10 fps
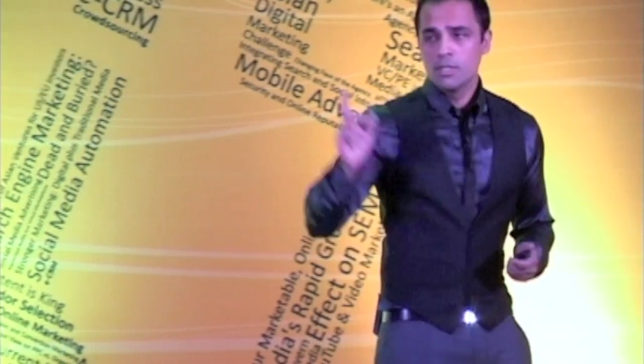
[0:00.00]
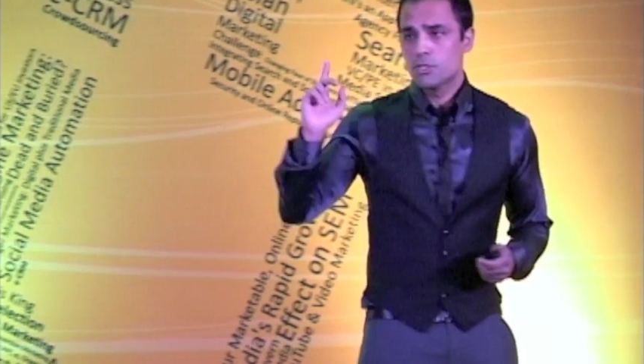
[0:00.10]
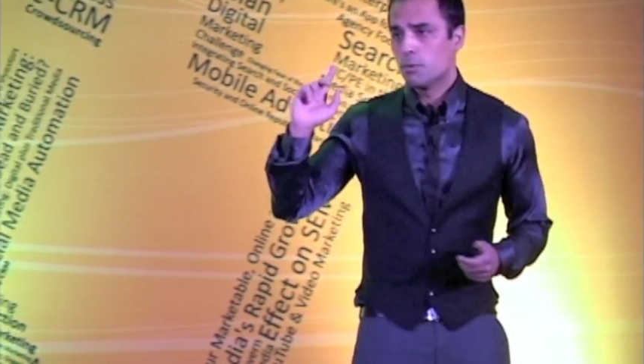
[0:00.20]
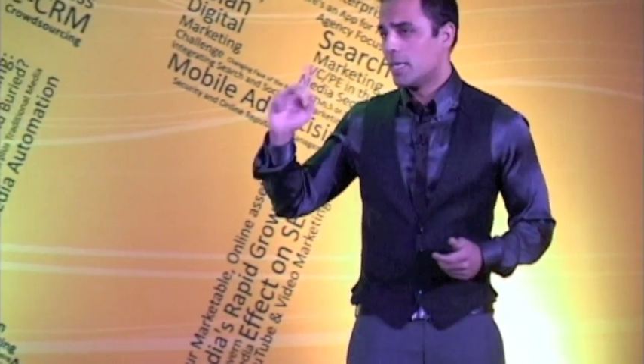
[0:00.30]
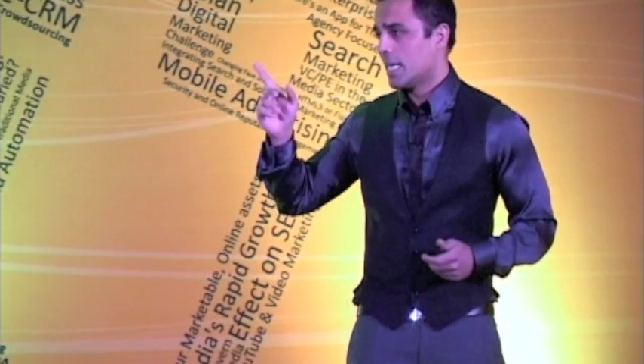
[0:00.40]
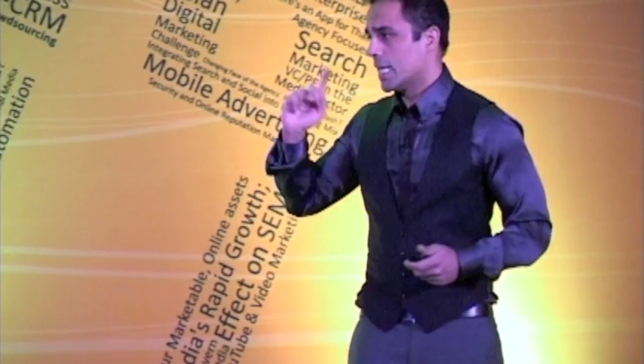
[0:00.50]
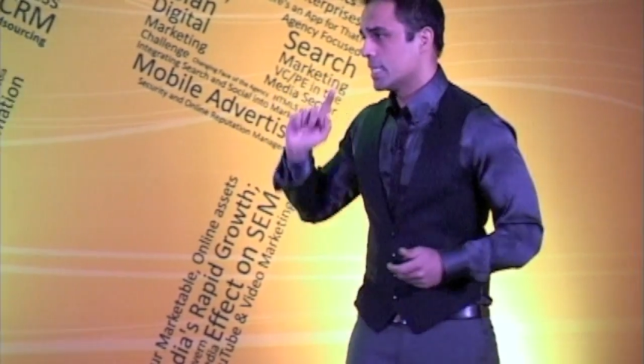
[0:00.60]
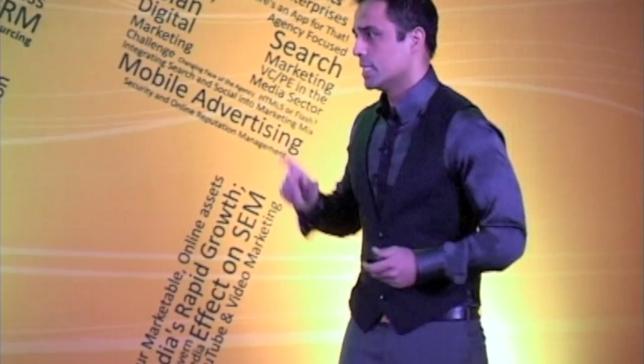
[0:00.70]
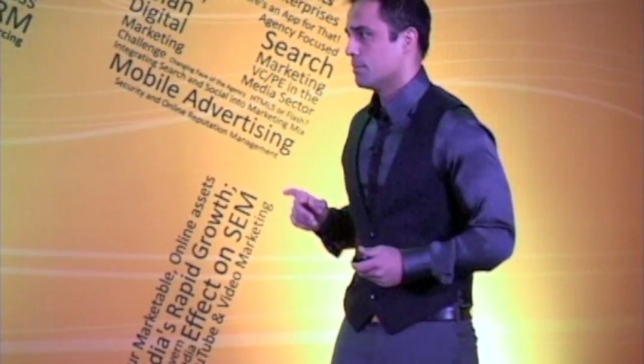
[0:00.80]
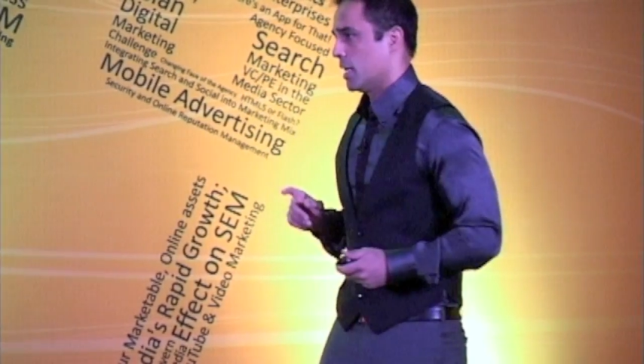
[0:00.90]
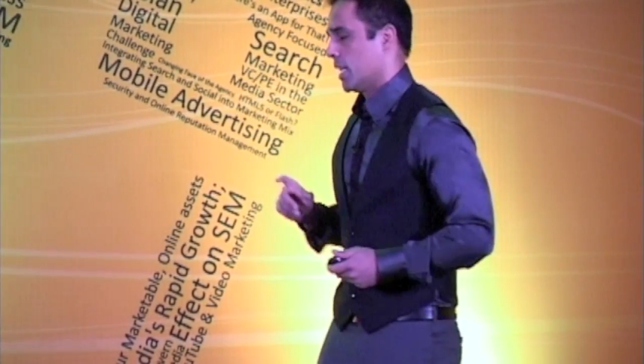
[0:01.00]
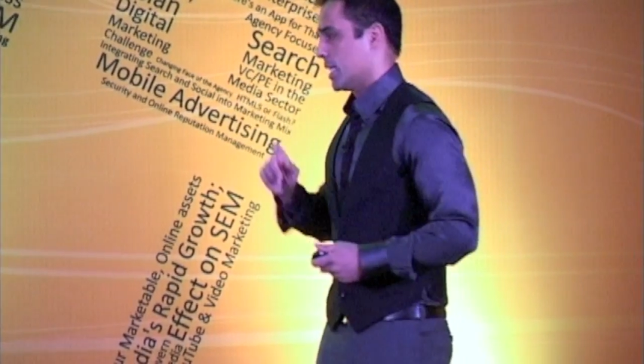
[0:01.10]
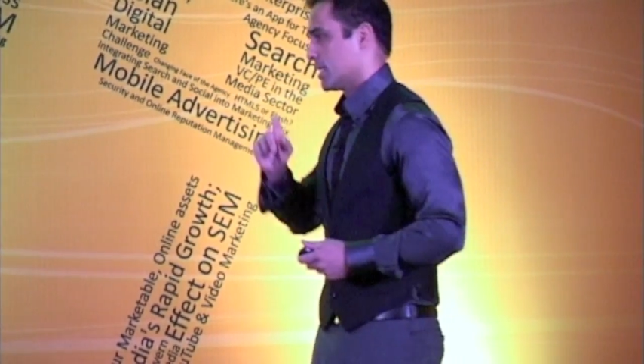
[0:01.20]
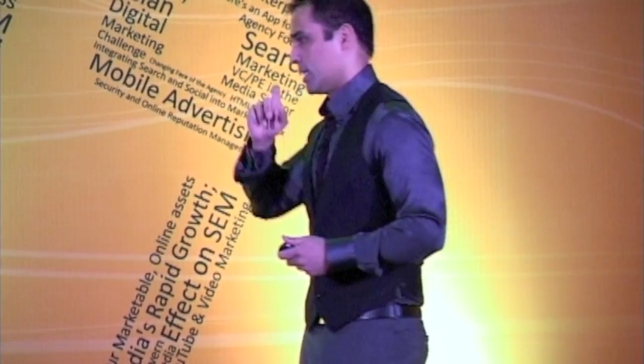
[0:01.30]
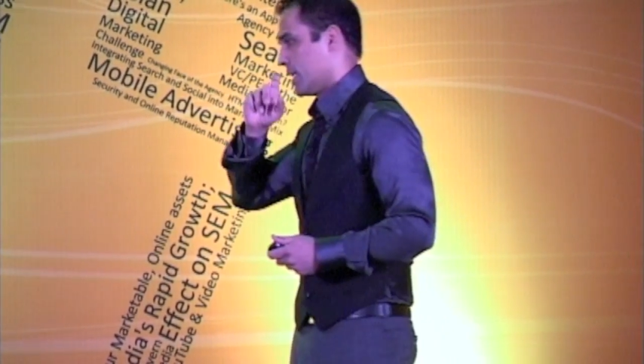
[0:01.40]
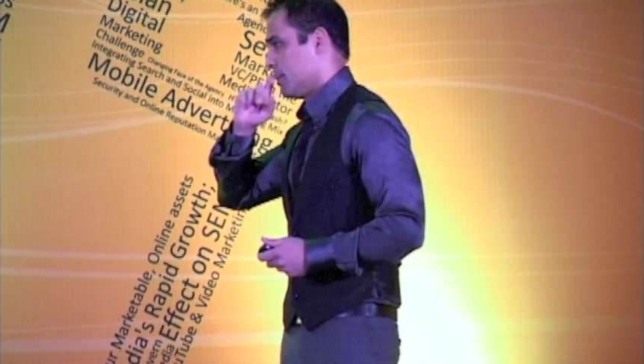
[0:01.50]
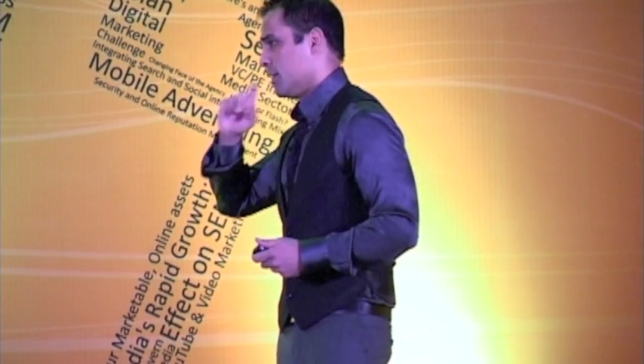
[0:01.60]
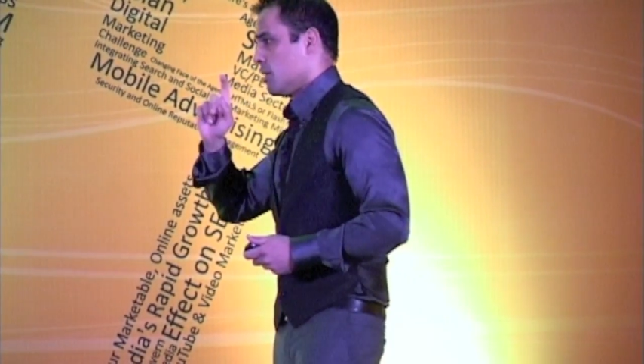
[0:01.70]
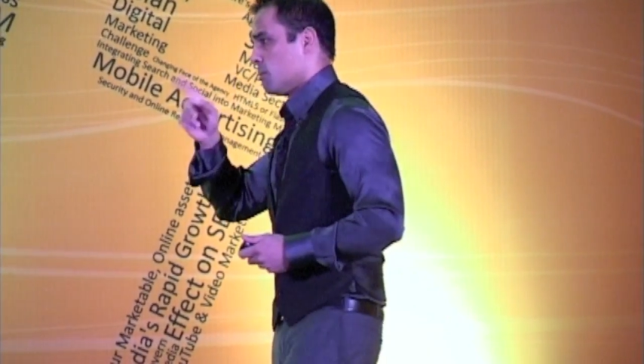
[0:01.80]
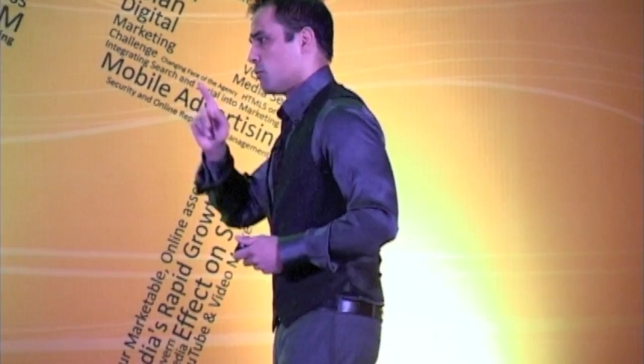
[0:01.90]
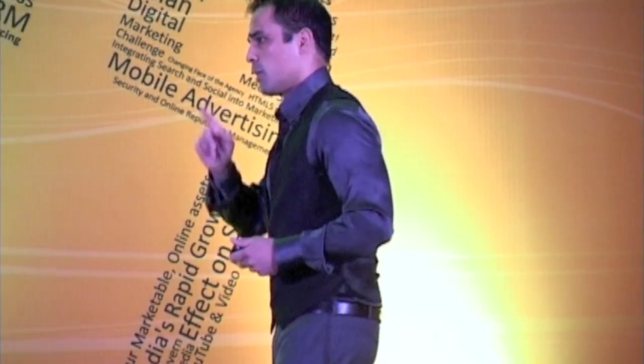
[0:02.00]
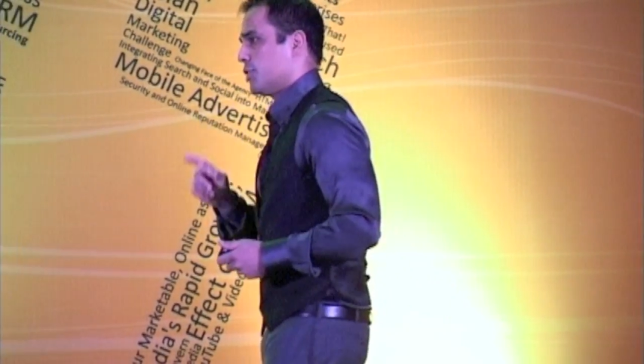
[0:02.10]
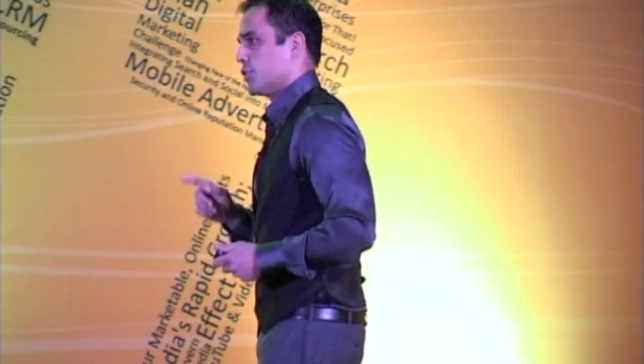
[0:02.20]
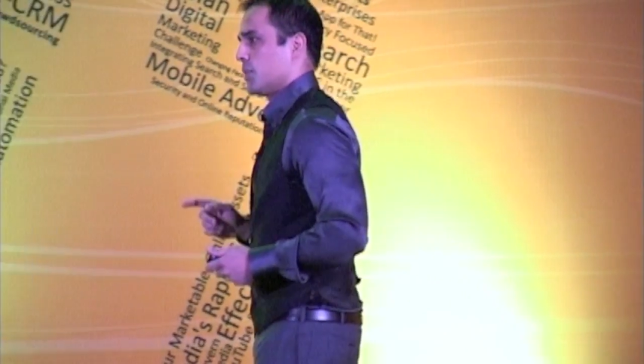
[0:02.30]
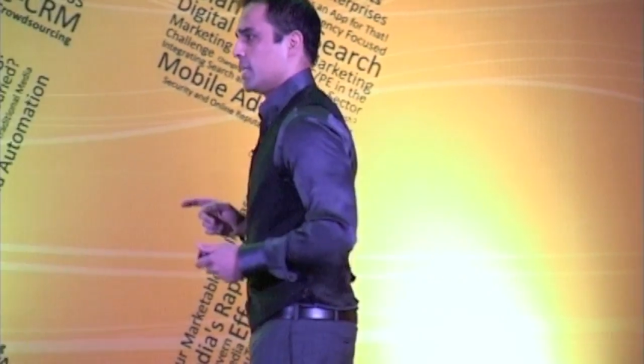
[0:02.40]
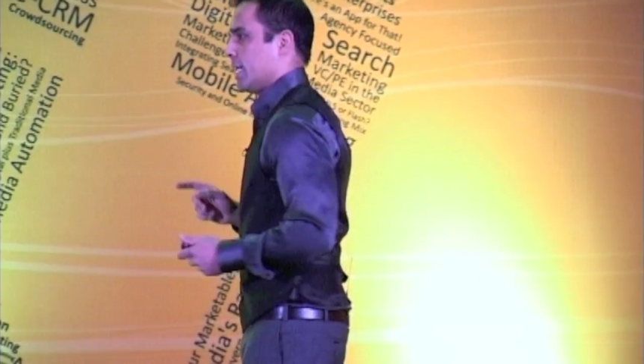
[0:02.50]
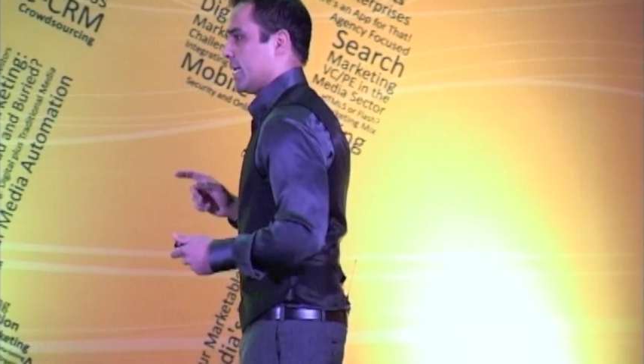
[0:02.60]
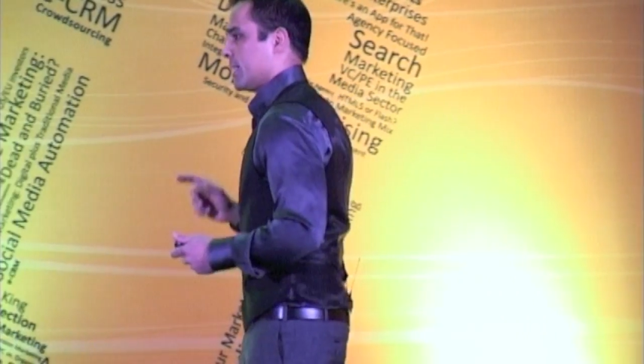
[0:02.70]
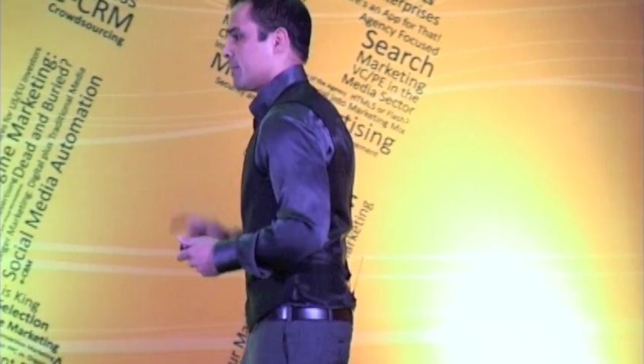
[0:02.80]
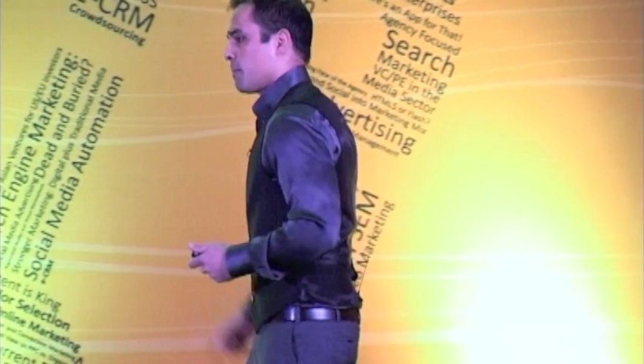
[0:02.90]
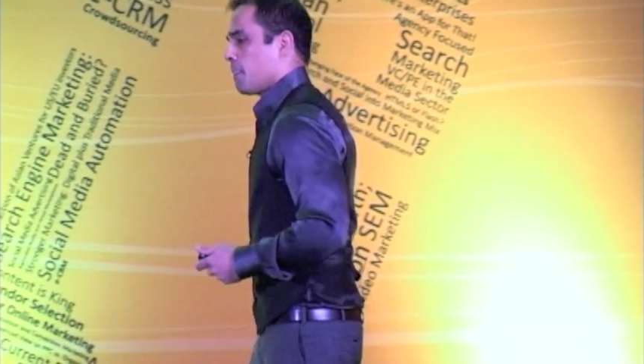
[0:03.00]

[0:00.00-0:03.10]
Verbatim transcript: So my, la my last slide, before I show you that,